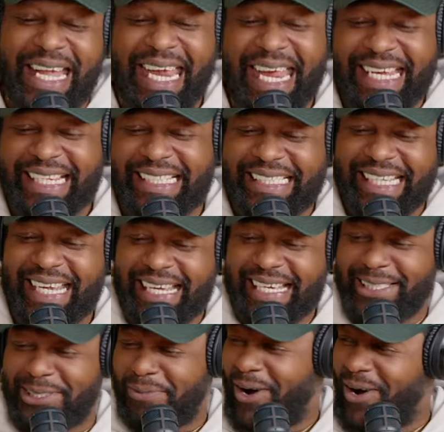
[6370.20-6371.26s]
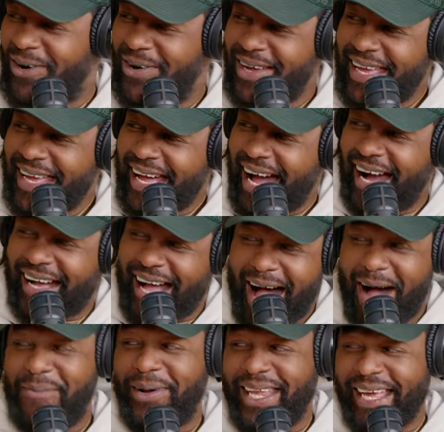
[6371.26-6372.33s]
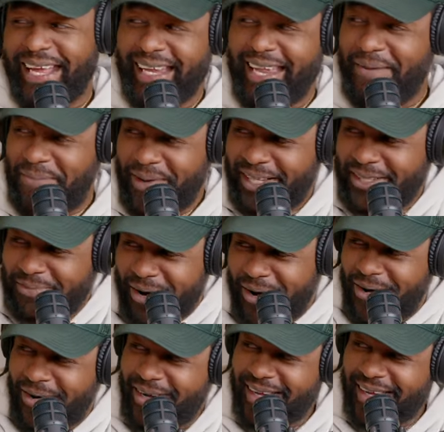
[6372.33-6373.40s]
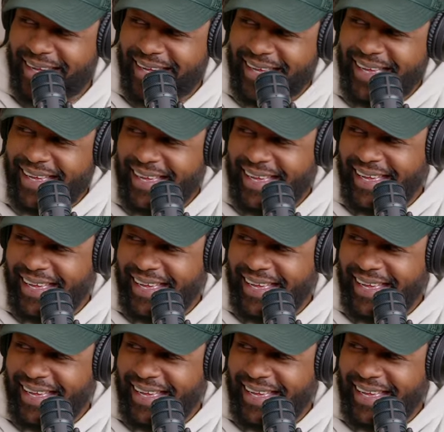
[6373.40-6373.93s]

need to see this, bro. A comedy Olympics, bro. We gonna put